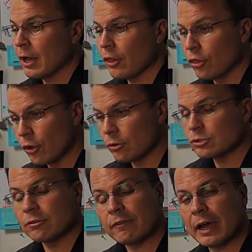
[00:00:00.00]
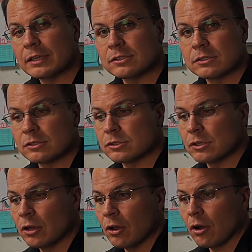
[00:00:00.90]
Those
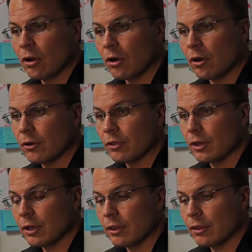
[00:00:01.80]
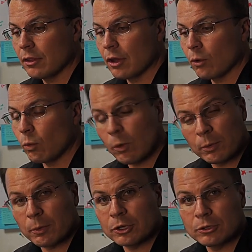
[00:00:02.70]
devices are the what
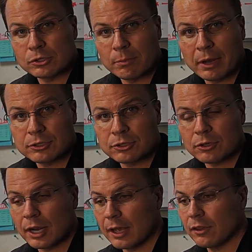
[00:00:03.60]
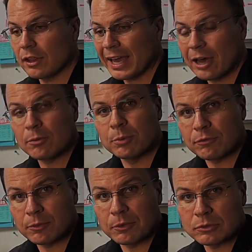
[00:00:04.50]
we want to use to measure, and the output
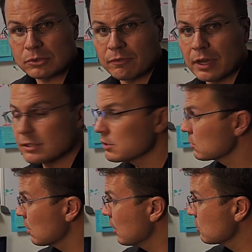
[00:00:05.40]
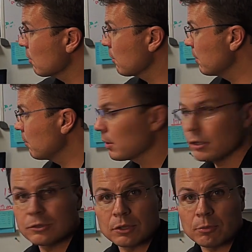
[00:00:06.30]
from those devices is what we want
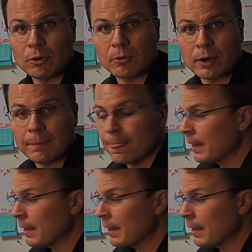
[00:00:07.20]
to use in the program.